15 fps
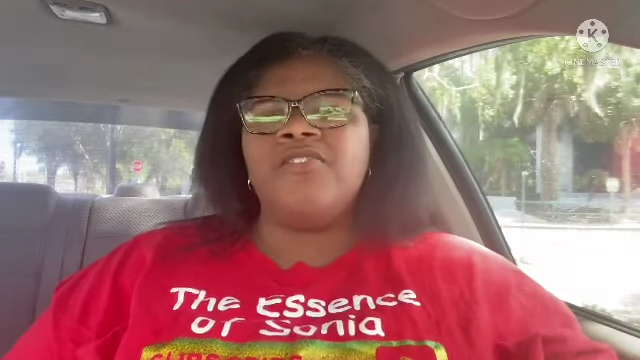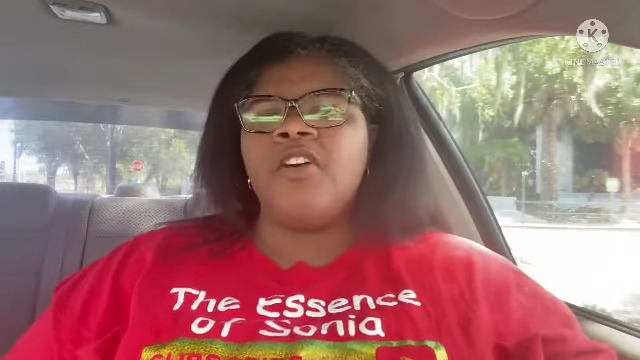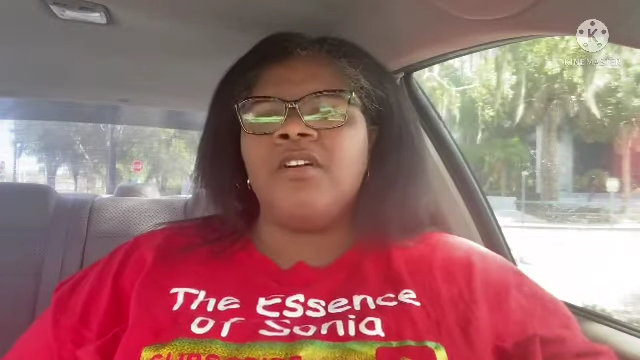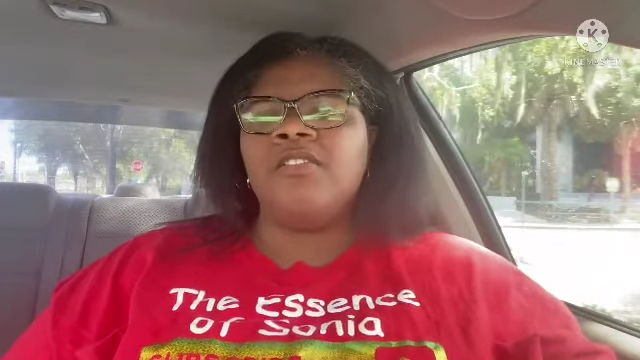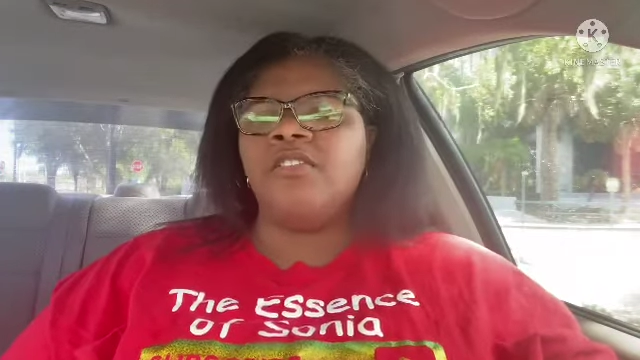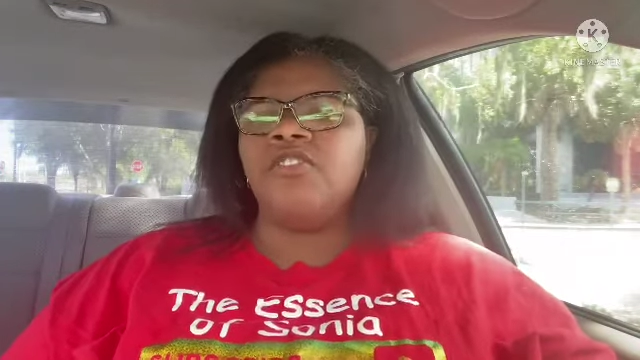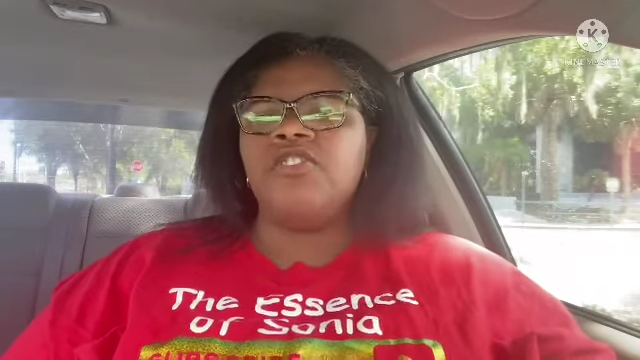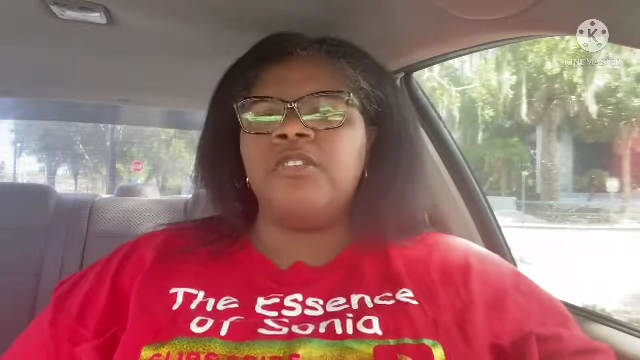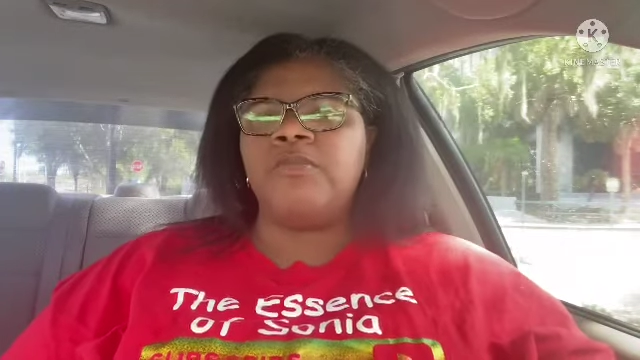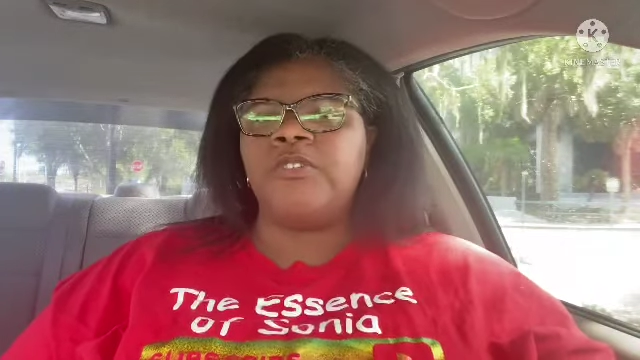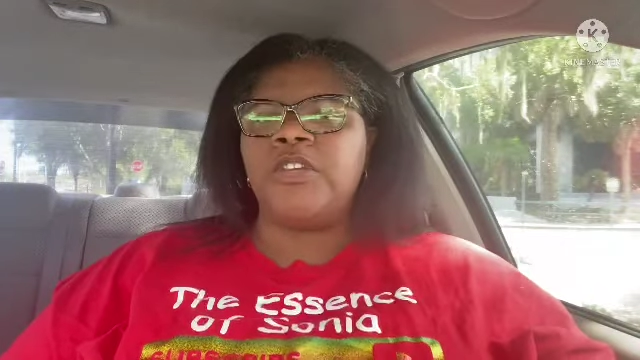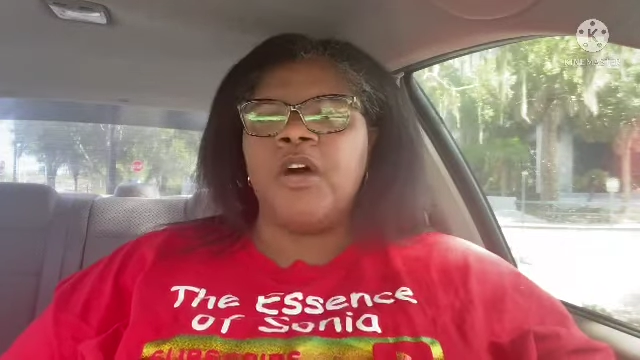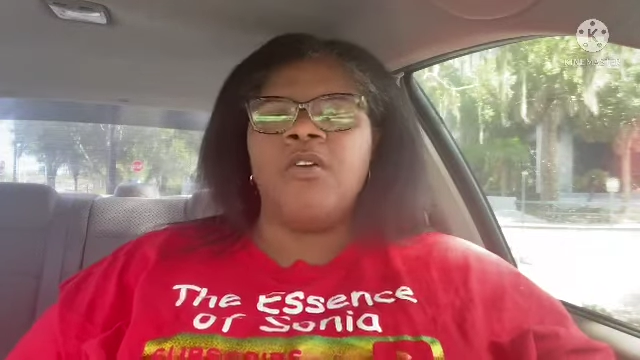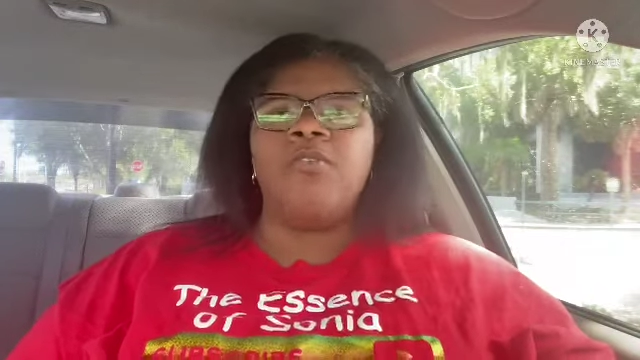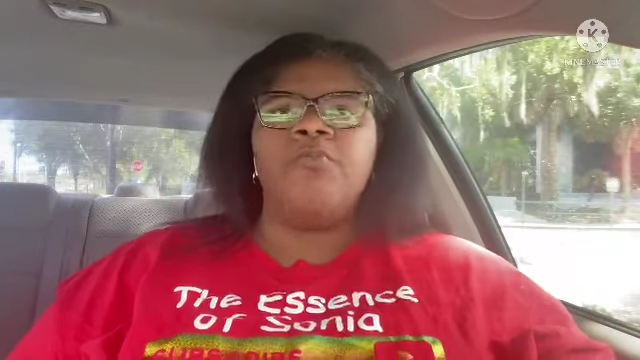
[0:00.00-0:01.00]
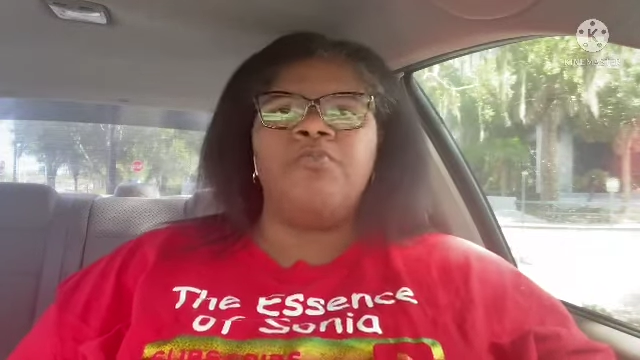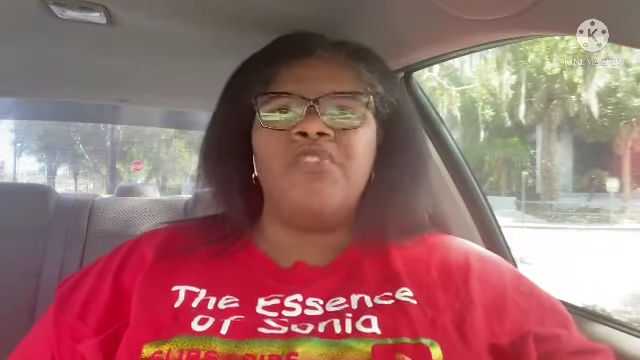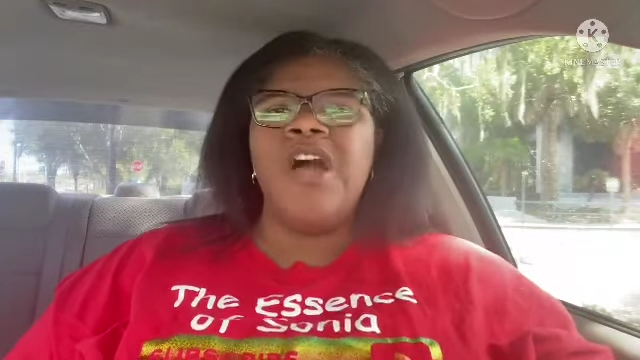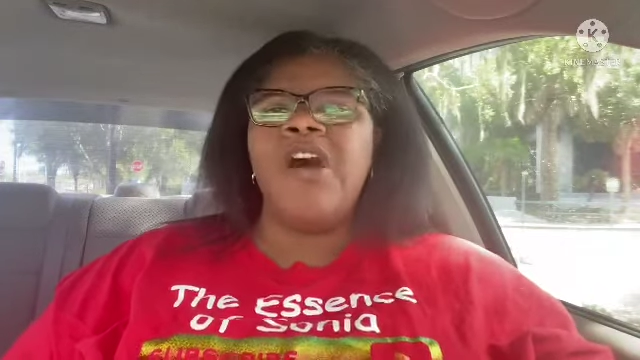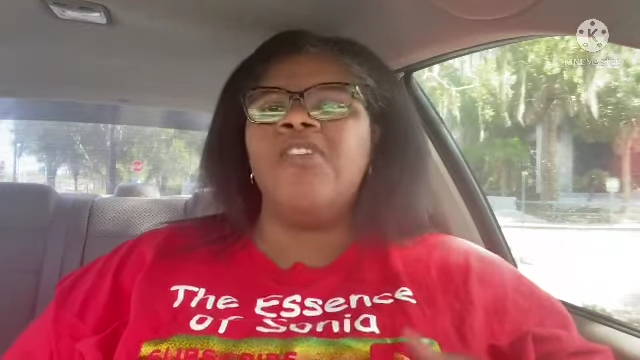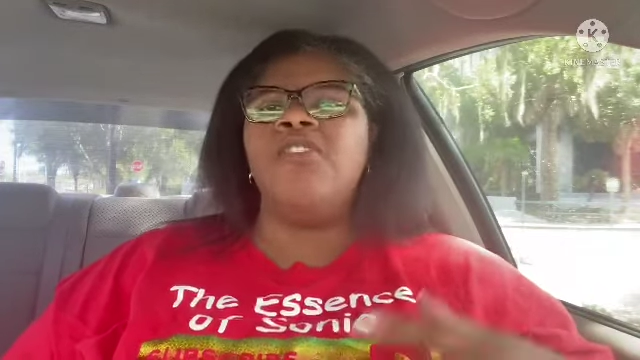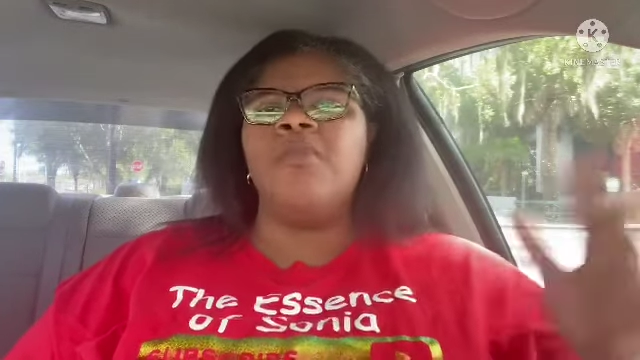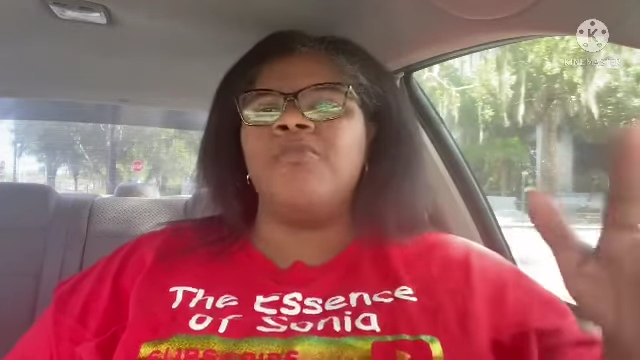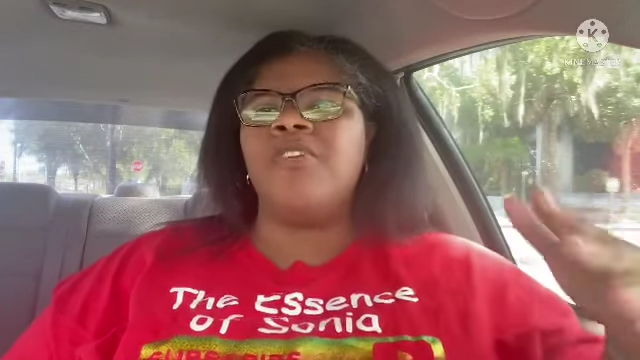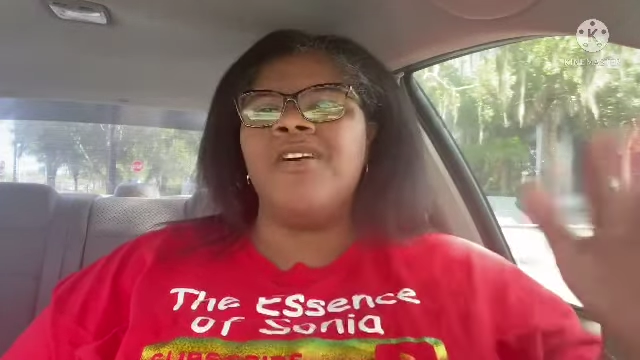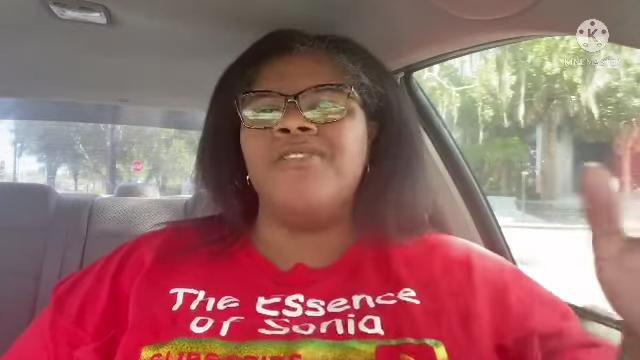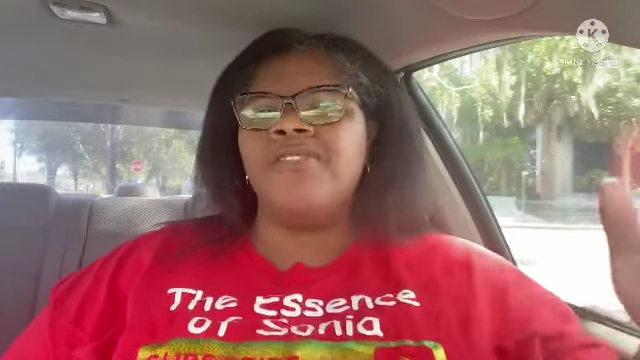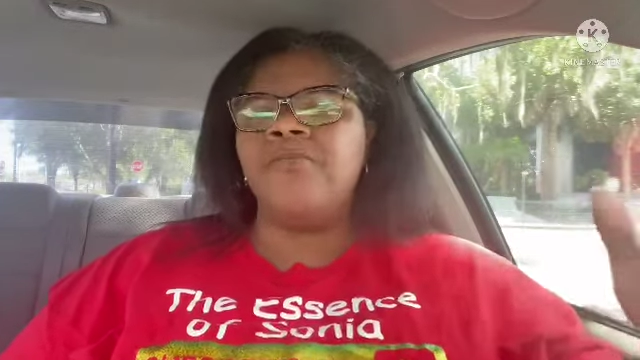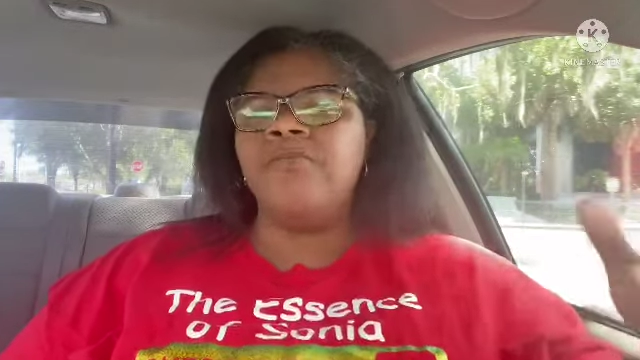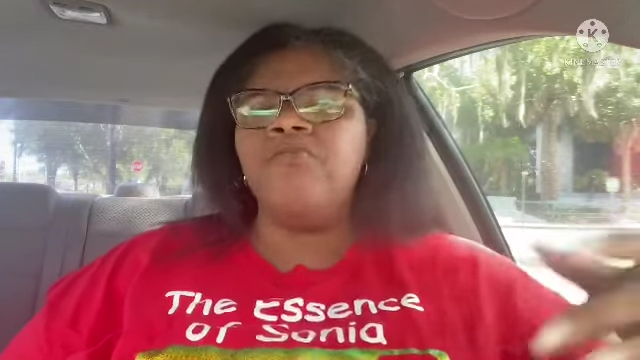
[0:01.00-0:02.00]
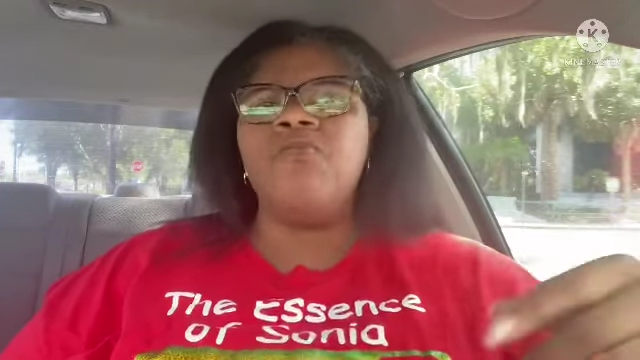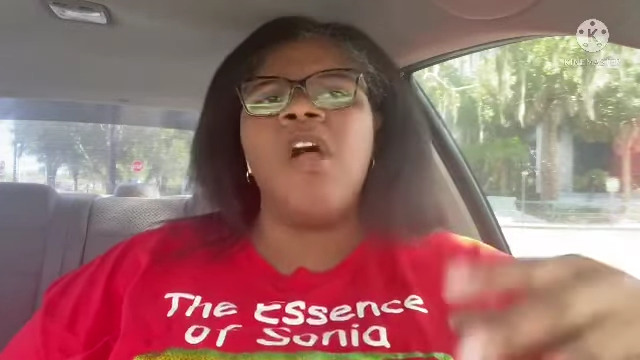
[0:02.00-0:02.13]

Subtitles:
chocolate chips, y'all. Y'all know I'm crazy.